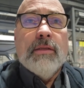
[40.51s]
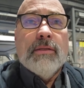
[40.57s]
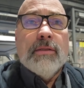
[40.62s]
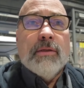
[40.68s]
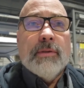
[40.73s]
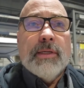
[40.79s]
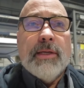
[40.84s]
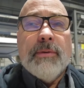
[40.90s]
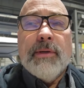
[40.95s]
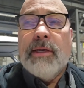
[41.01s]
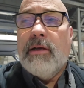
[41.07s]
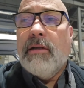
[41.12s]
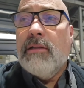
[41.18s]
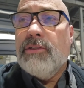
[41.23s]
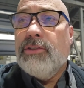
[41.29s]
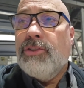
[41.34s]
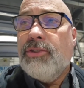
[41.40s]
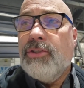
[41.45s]
So anyway,
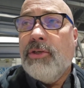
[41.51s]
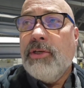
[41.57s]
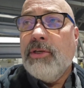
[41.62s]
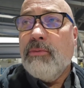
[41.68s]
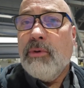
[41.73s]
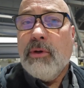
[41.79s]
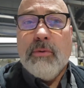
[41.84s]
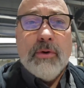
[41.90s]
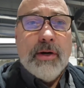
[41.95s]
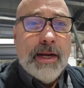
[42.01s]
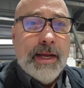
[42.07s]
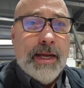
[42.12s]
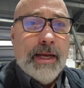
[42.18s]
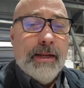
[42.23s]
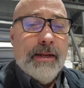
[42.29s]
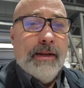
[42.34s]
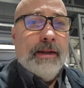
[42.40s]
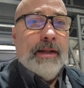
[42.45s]
I'll show you where we're
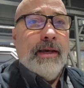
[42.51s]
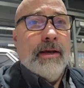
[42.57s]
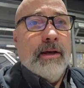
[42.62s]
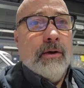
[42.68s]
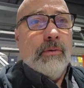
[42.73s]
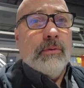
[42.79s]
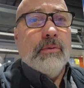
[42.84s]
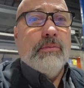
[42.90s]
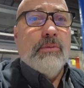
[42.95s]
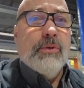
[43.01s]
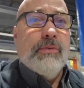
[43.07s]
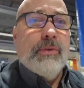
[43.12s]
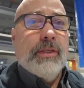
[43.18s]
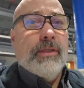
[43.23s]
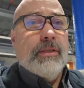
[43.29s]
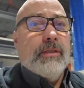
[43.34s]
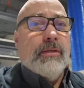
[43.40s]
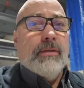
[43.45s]
at now. We're
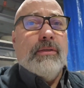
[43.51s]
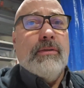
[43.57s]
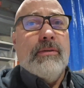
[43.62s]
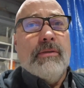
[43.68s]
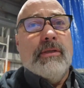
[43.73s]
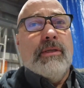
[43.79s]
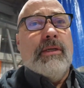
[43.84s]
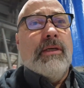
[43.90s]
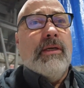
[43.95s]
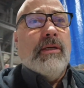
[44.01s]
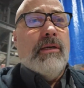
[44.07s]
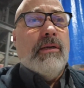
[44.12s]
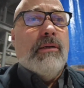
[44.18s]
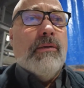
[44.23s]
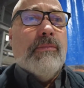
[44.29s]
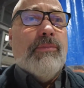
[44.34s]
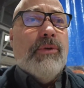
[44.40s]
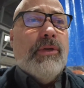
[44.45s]
moving
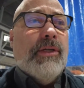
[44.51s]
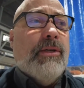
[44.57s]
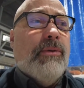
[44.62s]
pretty